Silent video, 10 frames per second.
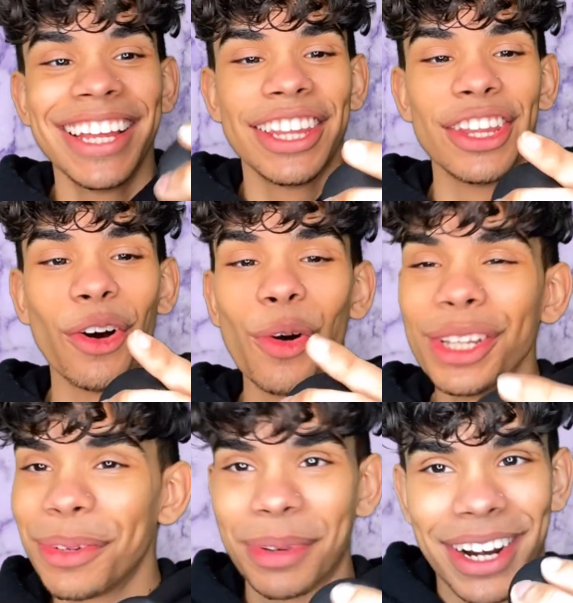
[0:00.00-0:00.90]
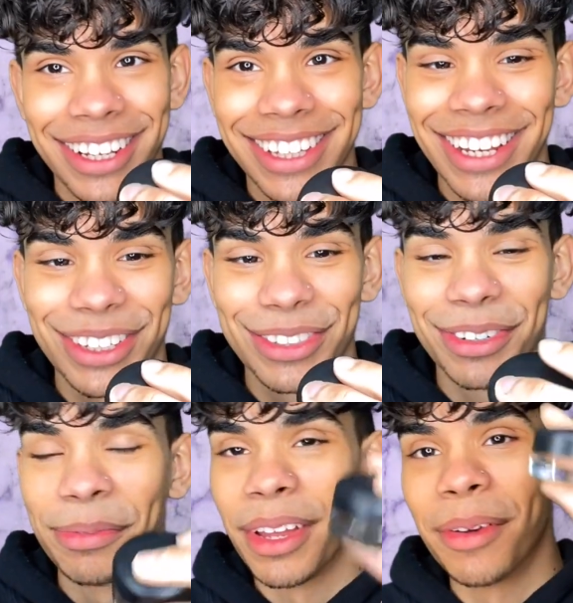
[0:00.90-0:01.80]
the only product I use
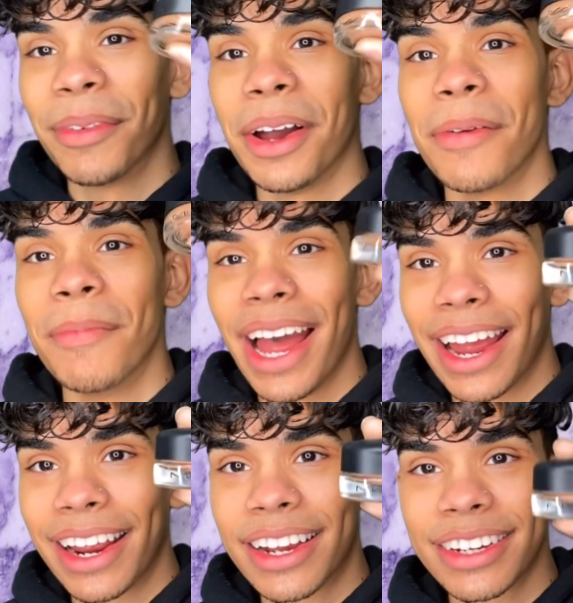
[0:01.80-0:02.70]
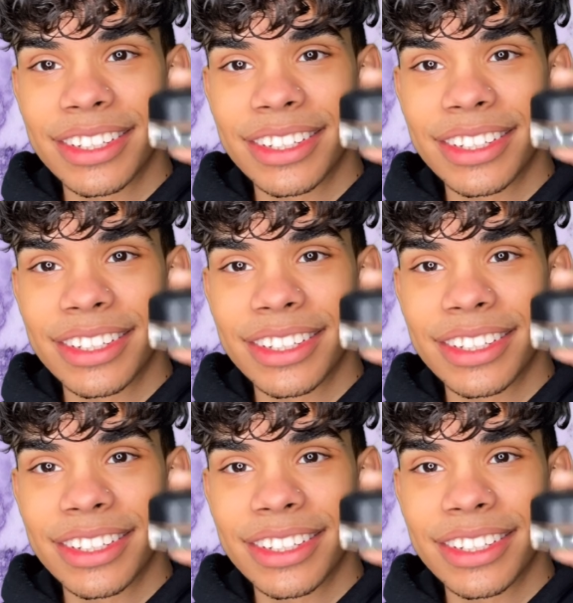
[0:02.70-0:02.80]
from them, MAC.